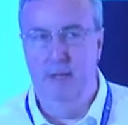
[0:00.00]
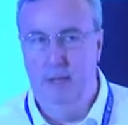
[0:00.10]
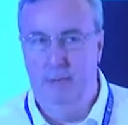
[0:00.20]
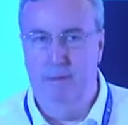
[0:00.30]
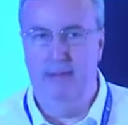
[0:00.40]

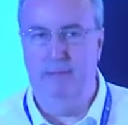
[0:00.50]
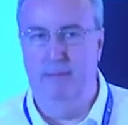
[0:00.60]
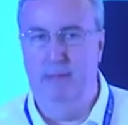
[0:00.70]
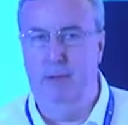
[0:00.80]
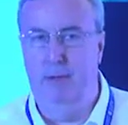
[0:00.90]

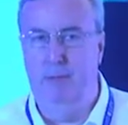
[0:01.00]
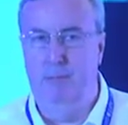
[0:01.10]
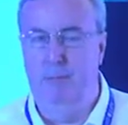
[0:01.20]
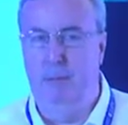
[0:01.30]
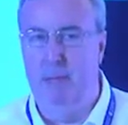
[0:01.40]
relatively
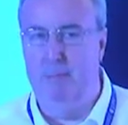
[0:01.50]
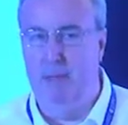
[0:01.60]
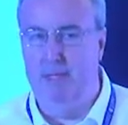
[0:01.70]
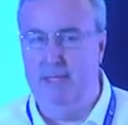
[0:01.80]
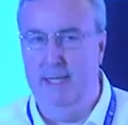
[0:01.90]
good public
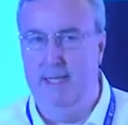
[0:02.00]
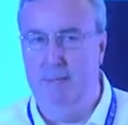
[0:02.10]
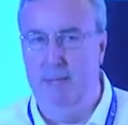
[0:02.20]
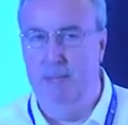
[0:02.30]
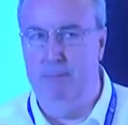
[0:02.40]
policies
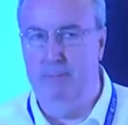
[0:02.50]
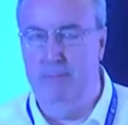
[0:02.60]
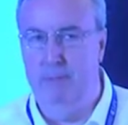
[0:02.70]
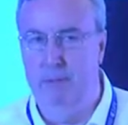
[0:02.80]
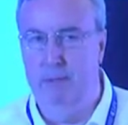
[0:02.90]
being
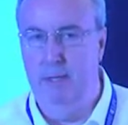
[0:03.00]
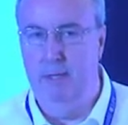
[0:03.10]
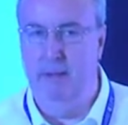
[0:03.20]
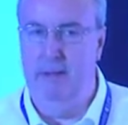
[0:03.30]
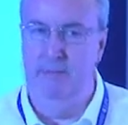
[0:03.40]
pursued,
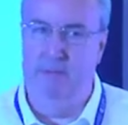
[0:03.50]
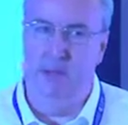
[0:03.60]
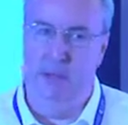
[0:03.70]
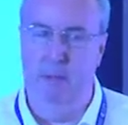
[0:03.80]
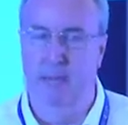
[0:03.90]
both
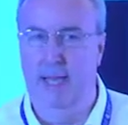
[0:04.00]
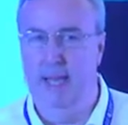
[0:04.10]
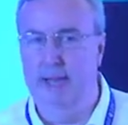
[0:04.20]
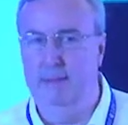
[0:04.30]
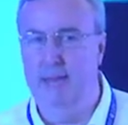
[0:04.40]

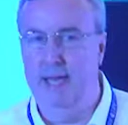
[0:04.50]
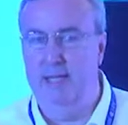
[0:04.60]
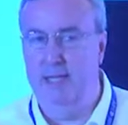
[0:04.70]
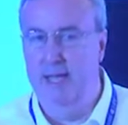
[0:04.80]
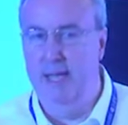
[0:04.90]
globally and
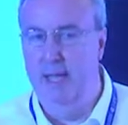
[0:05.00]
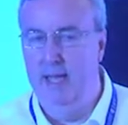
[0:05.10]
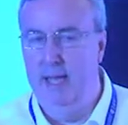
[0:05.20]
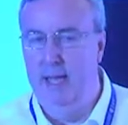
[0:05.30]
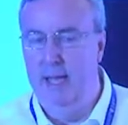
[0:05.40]
nationally,
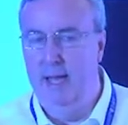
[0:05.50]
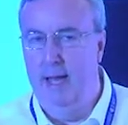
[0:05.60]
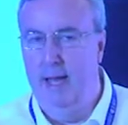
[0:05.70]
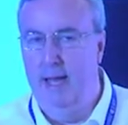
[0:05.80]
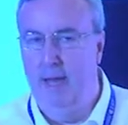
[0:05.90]

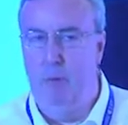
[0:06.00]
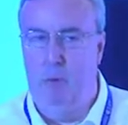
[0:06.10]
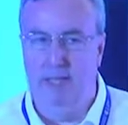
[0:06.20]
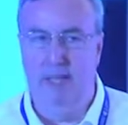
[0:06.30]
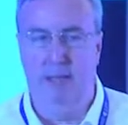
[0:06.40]
and
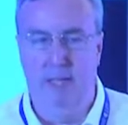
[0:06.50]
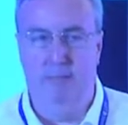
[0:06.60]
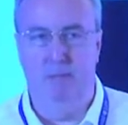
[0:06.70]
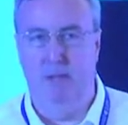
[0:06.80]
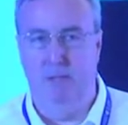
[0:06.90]
what some of those
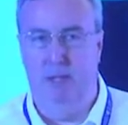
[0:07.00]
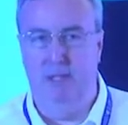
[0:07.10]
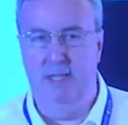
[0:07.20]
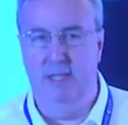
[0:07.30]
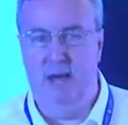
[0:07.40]
public
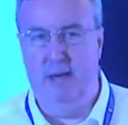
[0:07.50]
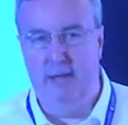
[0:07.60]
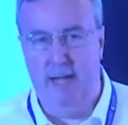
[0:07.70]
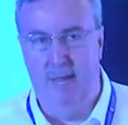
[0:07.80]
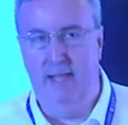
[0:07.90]
policies are,
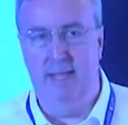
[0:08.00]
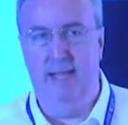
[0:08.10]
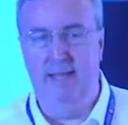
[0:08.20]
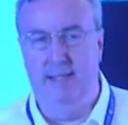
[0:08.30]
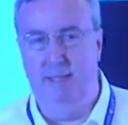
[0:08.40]
and then link
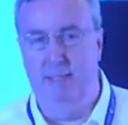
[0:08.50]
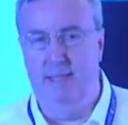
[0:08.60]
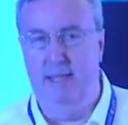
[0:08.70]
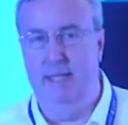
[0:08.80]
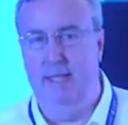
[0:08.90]
that in
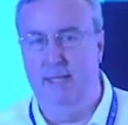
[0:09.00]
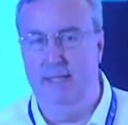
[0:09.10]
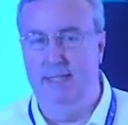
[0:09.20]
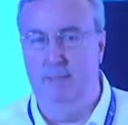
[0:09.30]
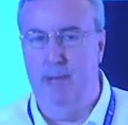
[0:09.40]
particularly to
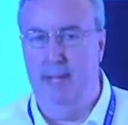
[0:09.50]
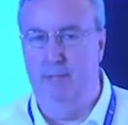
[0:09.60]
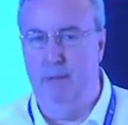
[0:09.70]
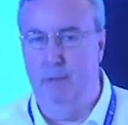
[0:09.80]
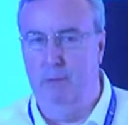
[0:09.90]
this
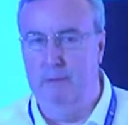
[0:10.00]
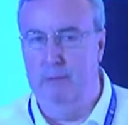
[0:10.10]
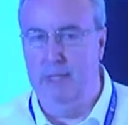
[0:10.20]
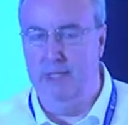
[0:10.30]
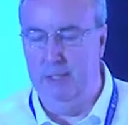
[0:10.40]
debate on
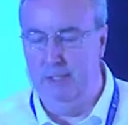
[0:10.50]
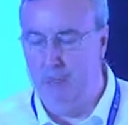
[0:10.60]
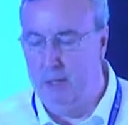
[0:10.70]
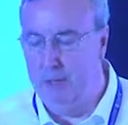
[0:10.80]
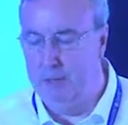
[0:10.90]
automation and
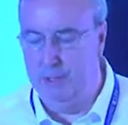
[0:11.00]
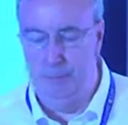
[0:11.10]
jobs.